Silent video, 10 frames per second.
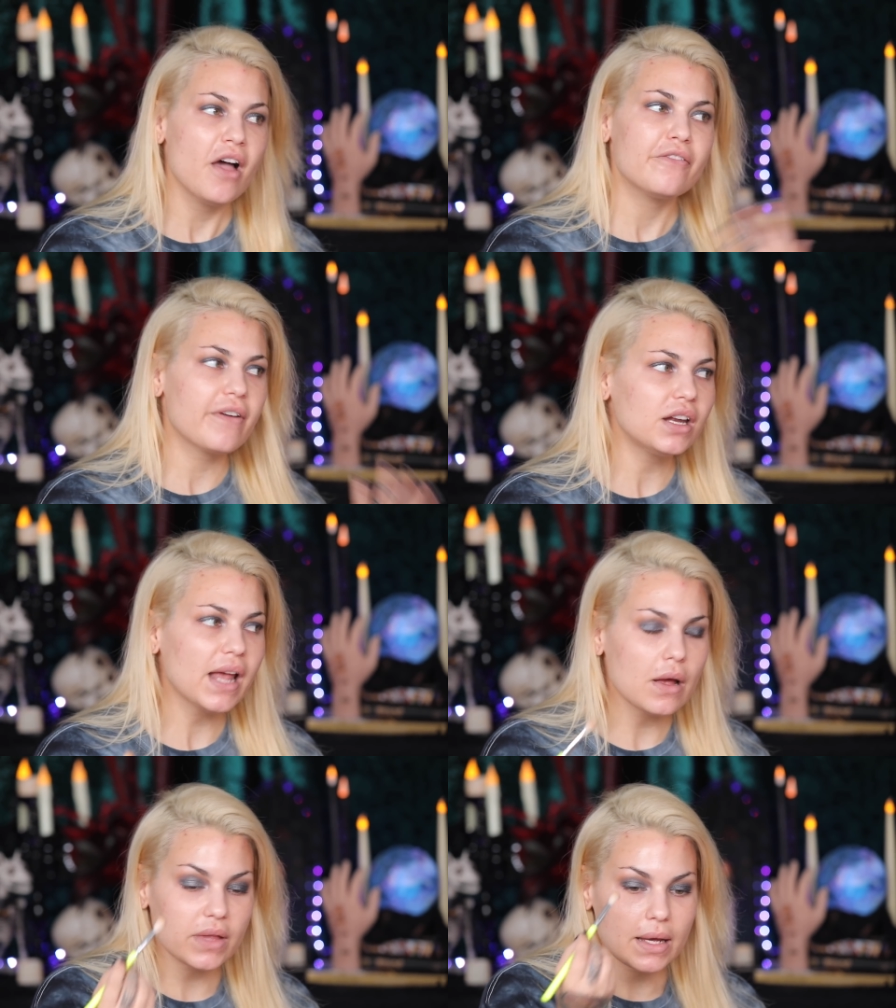Friend and
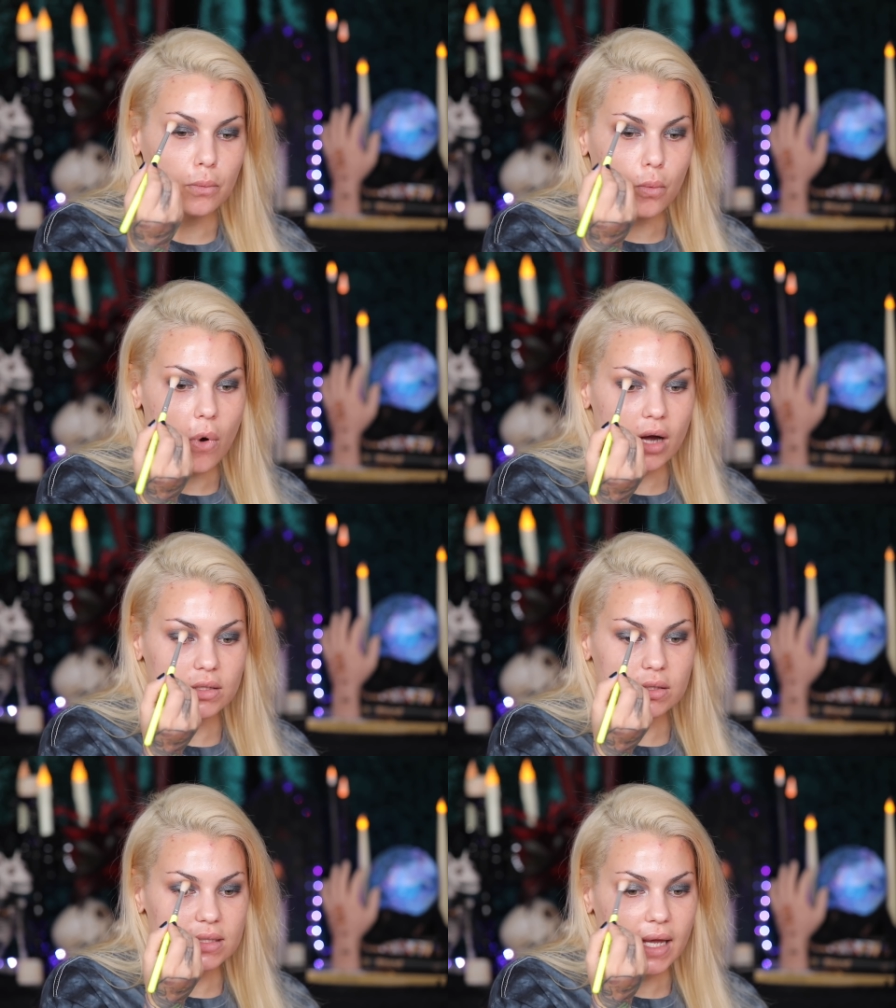I like
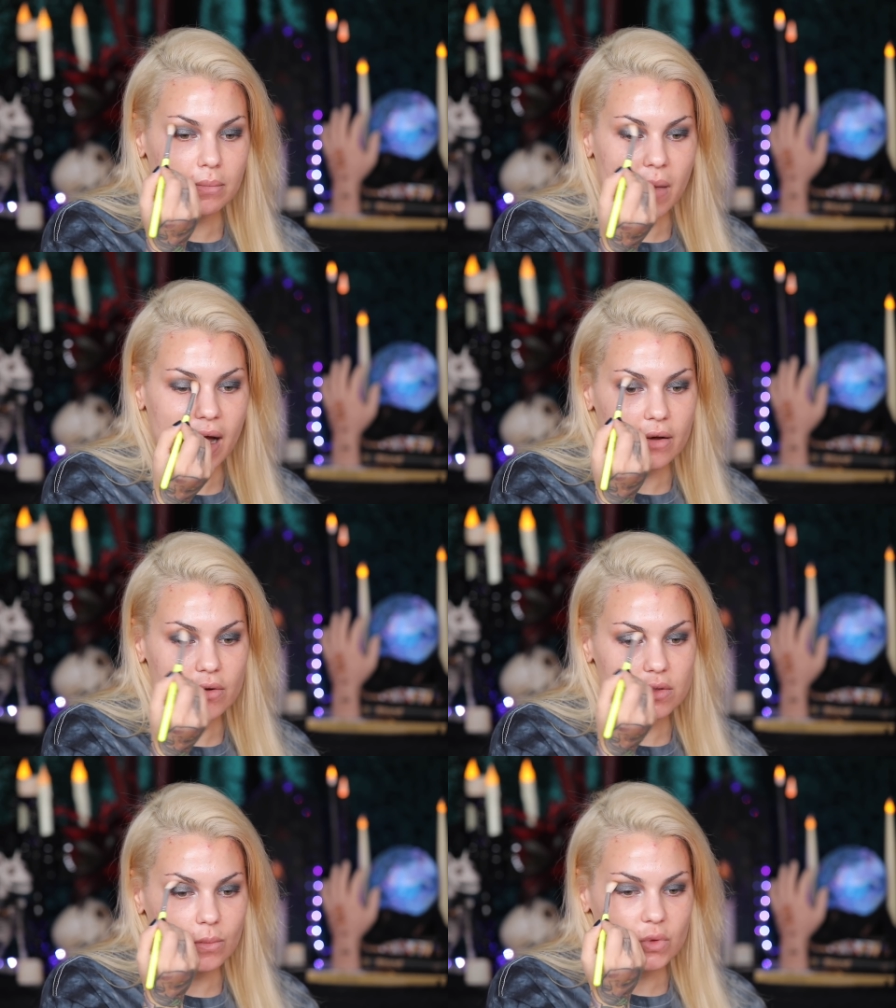walked 10
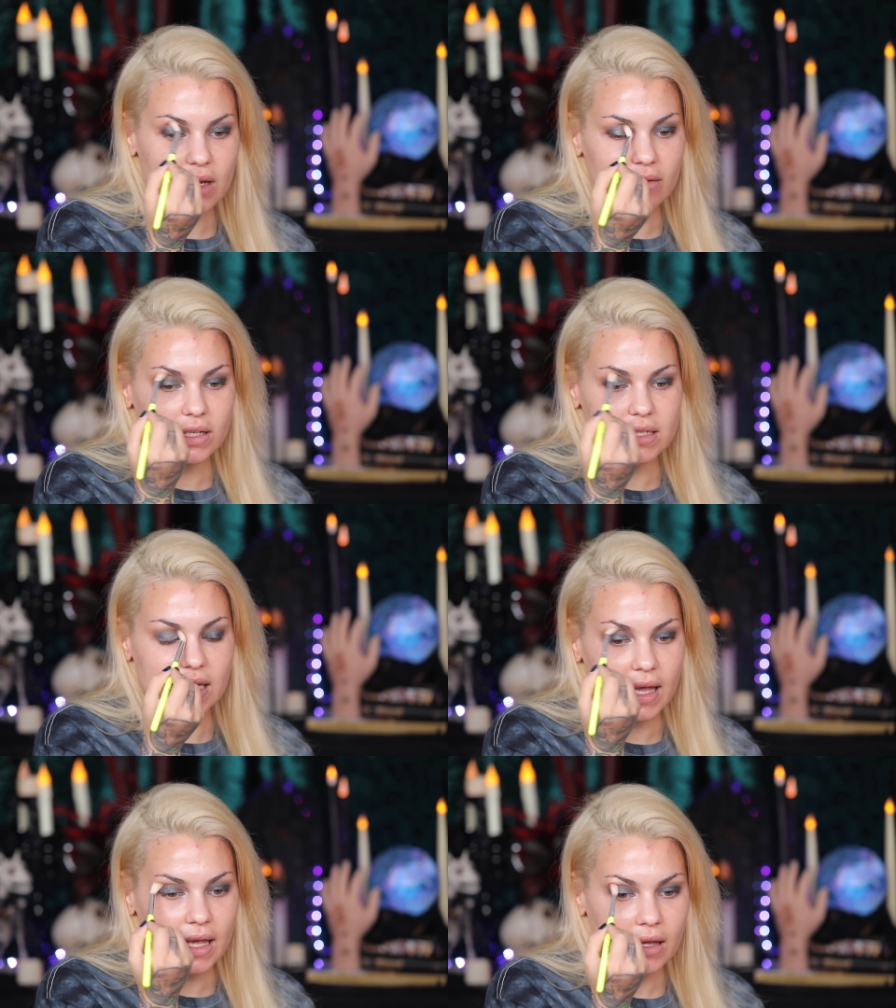miles almost every
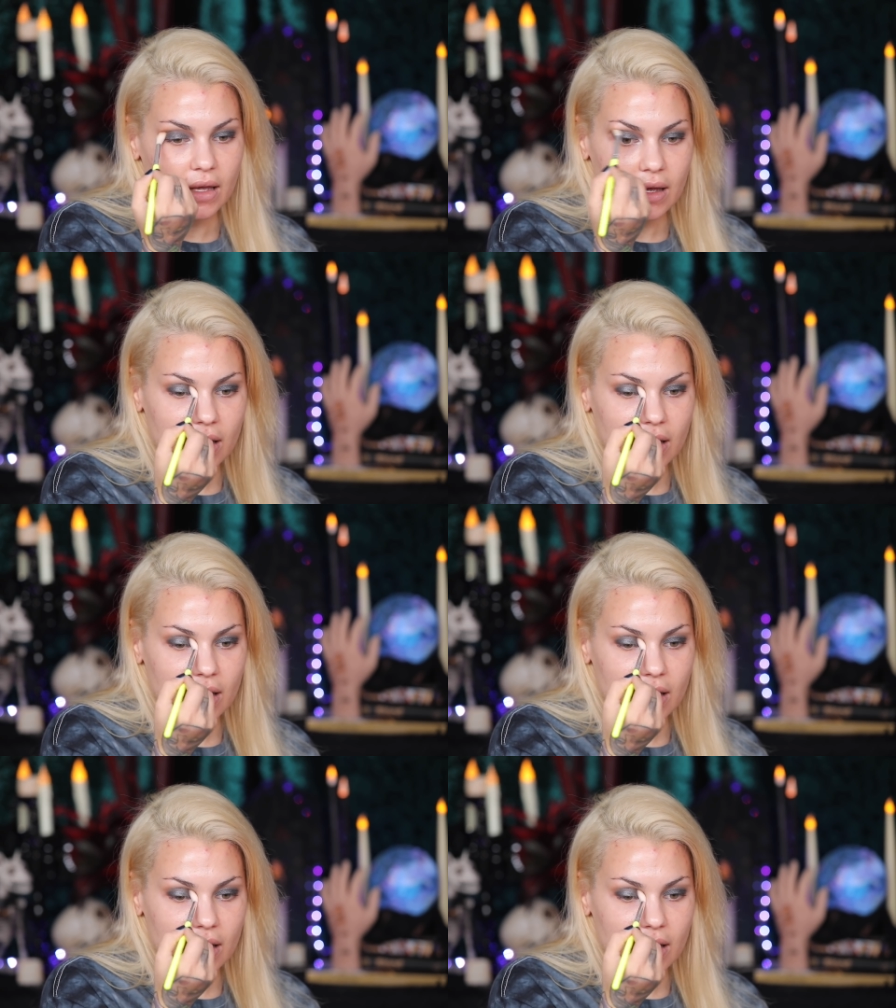day